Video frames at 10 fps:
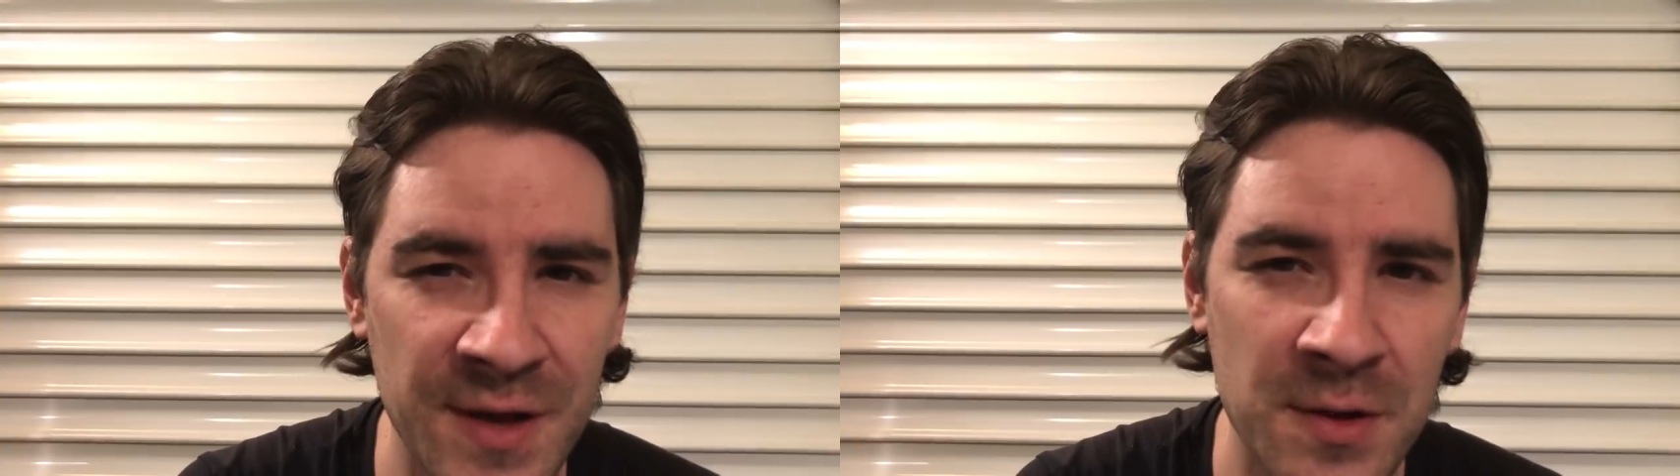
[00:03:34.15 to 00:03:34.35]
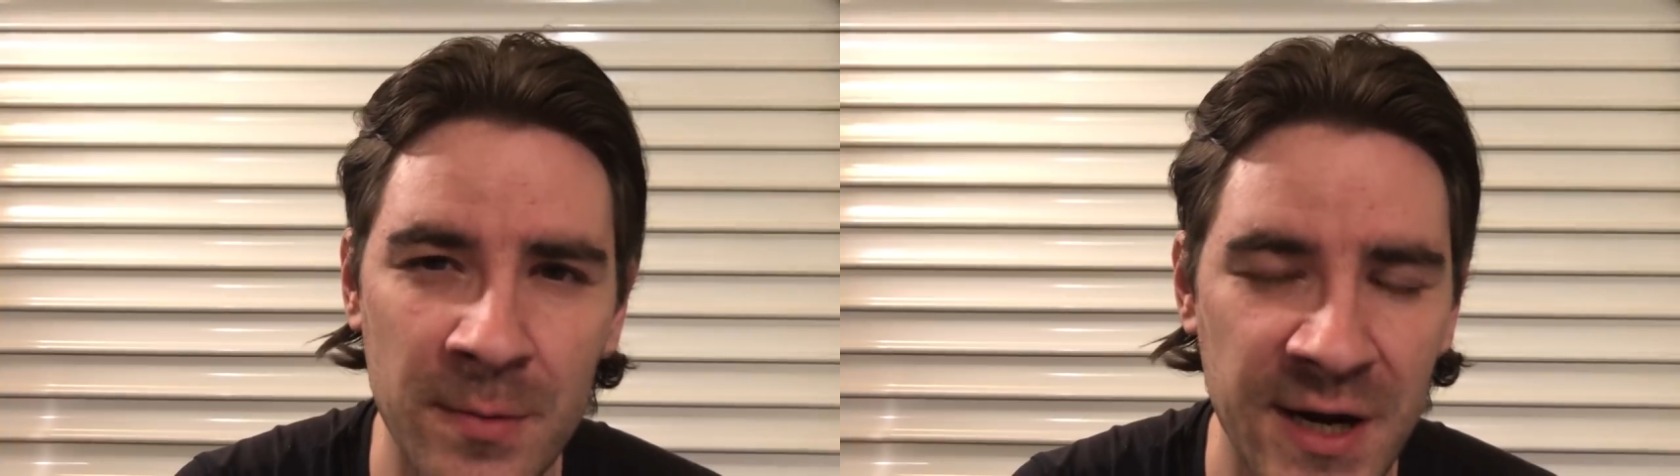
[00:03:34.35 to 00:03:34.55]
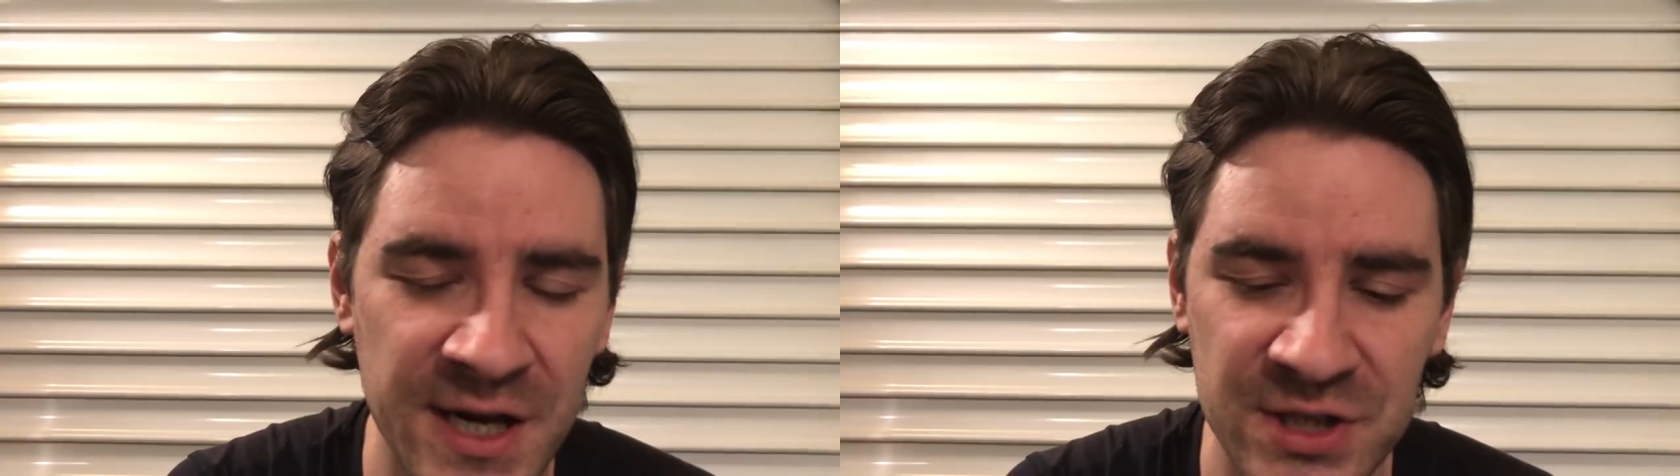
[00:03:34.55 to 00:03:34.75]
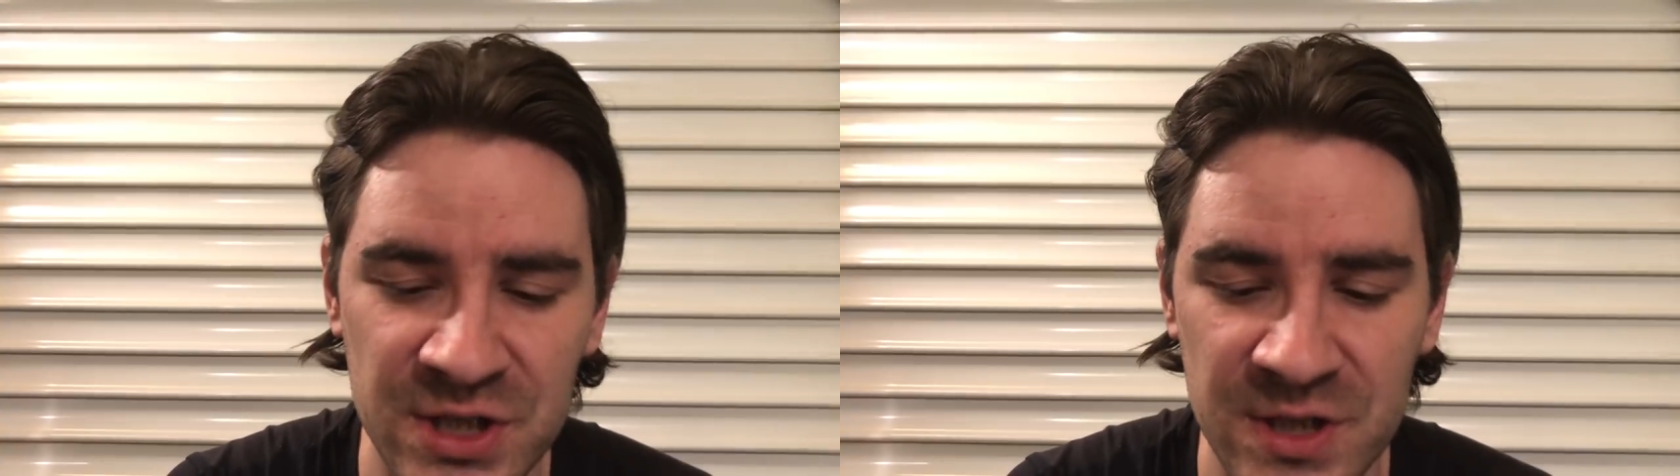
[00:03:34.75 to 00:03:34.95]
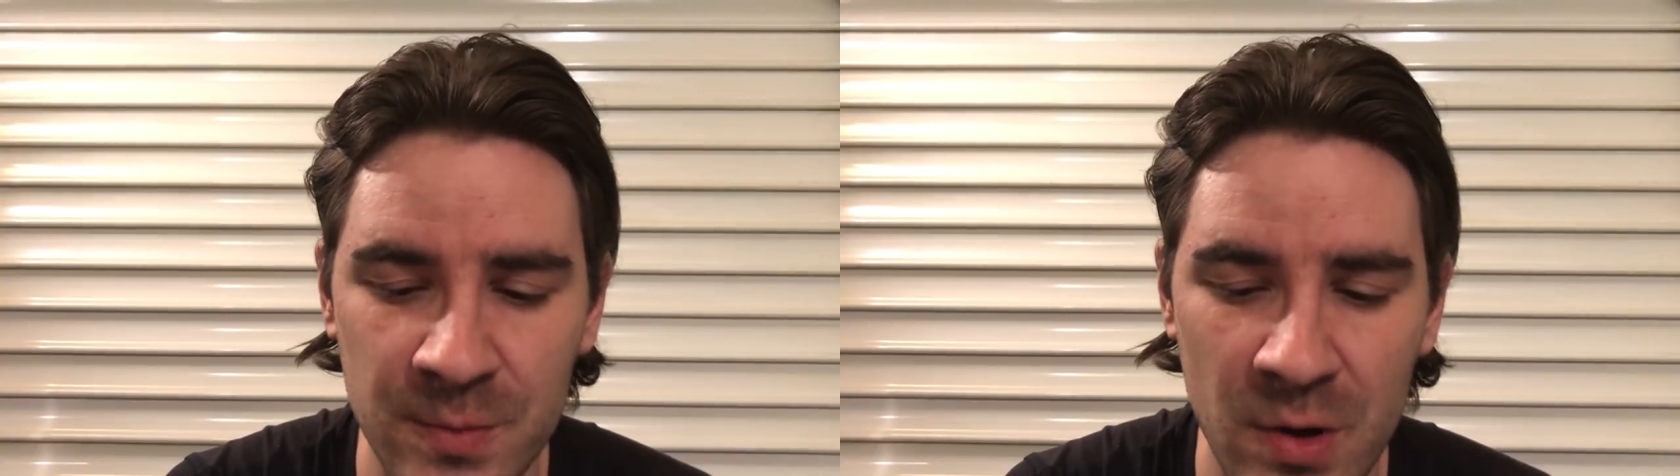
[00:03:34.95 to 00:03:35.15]
either
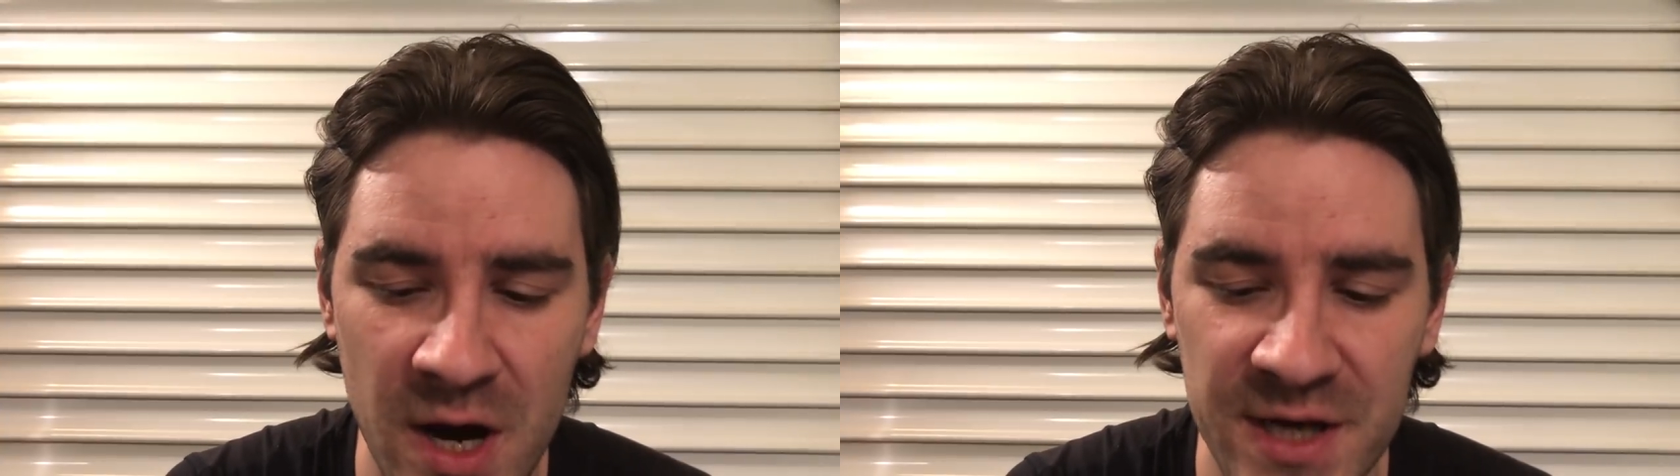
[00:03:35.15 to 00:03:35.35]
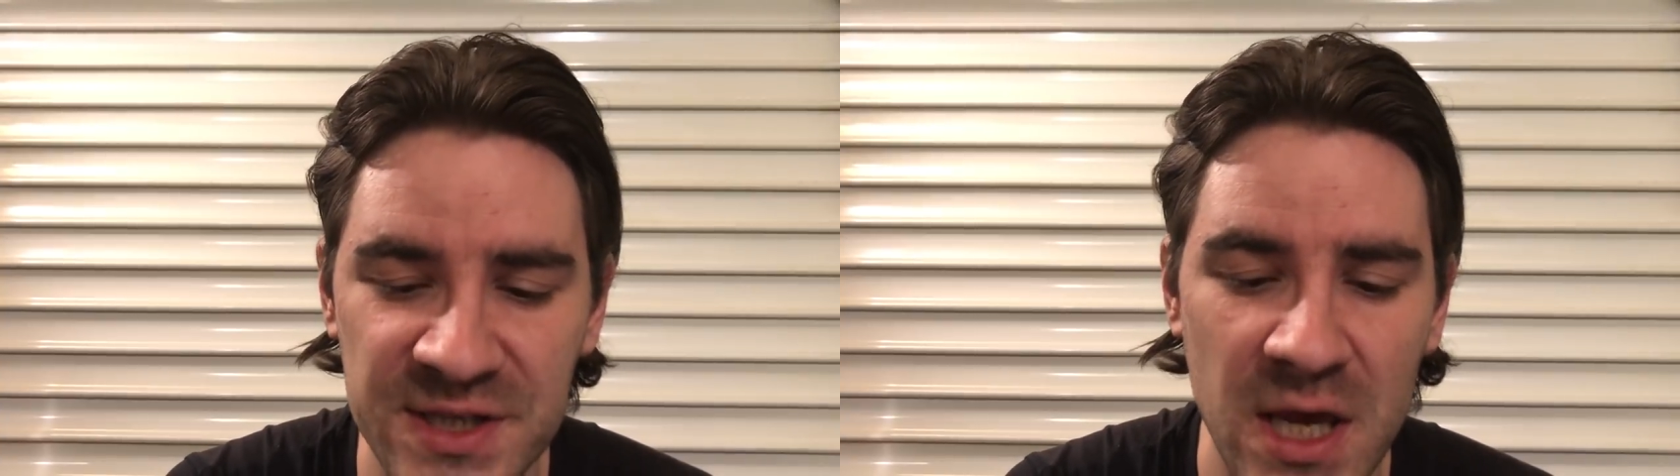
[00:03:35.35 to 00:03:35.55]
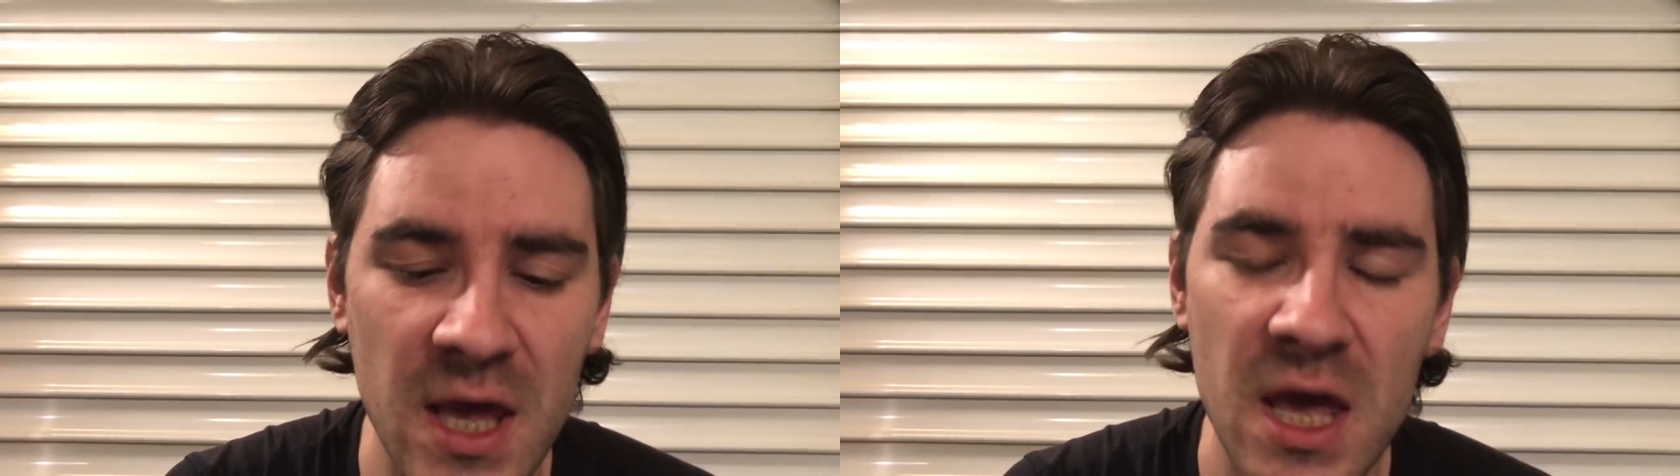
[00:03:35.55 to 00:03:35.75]
relationship-wise,